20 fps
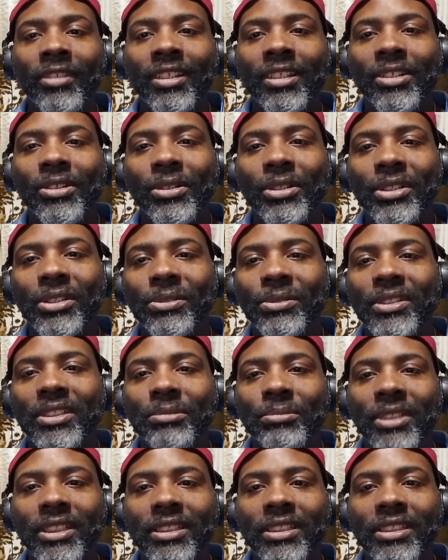going through as
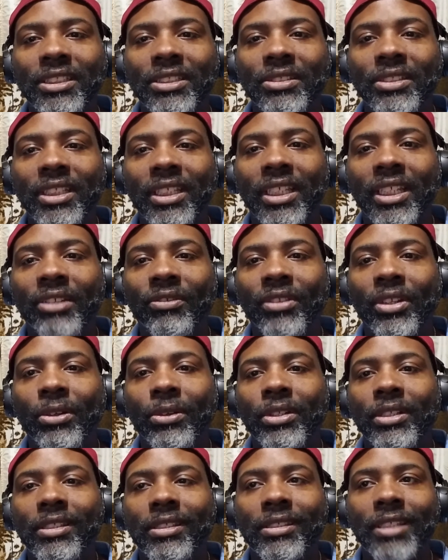much as you did if they
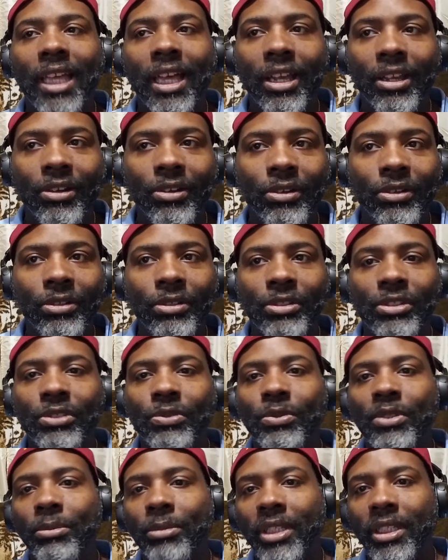were in soccer or
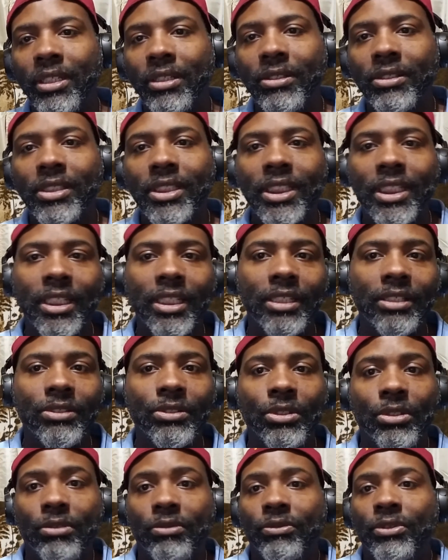swimming or tennis
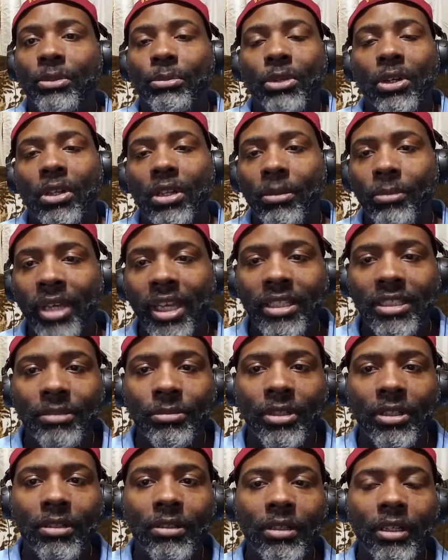or football or
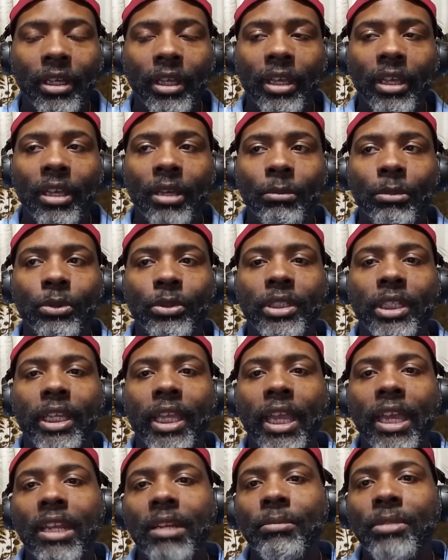basketball. But with
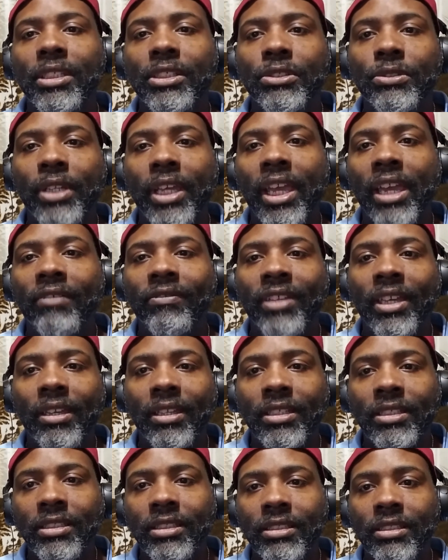academies, you have that
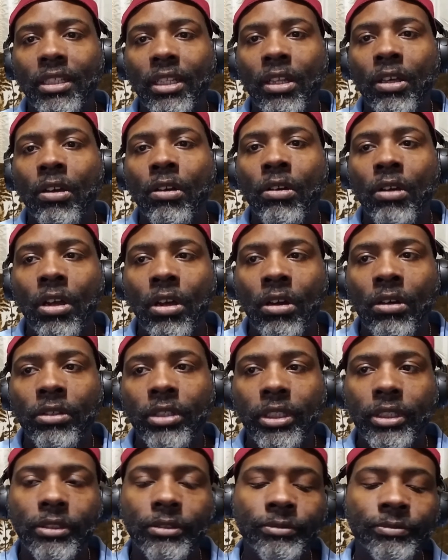because it's a long haul
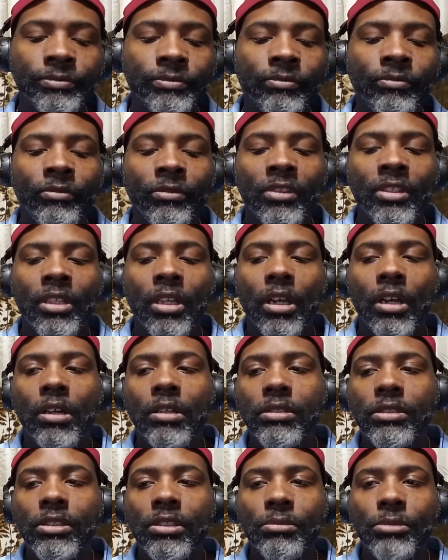deal.
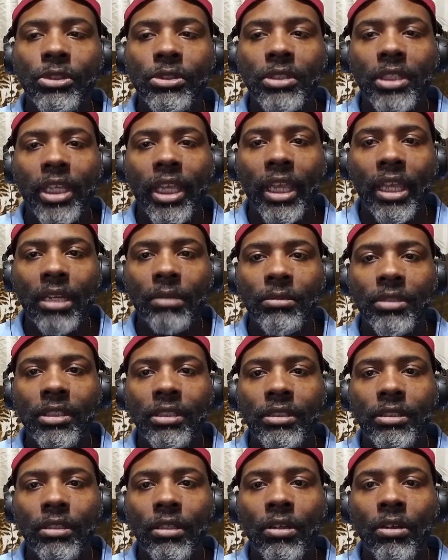Also, most
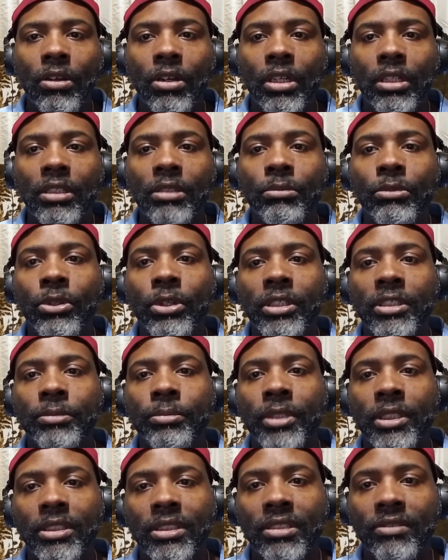academies are a little more
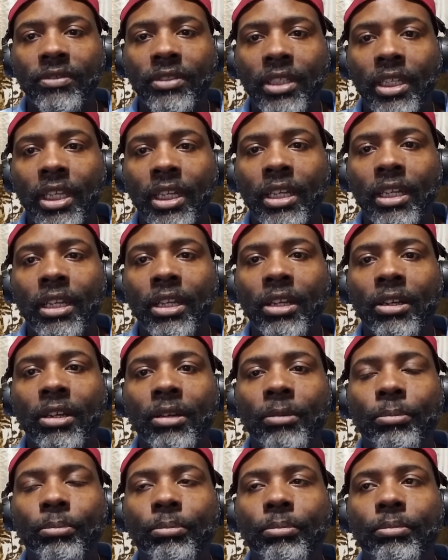expensive, and
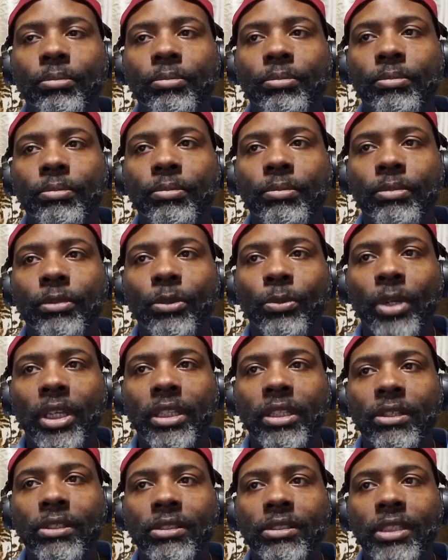the way
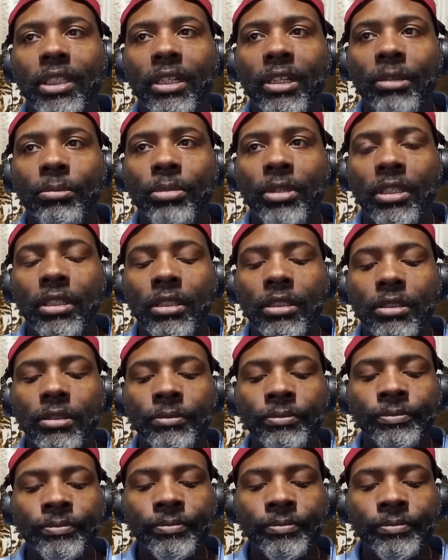they're set up is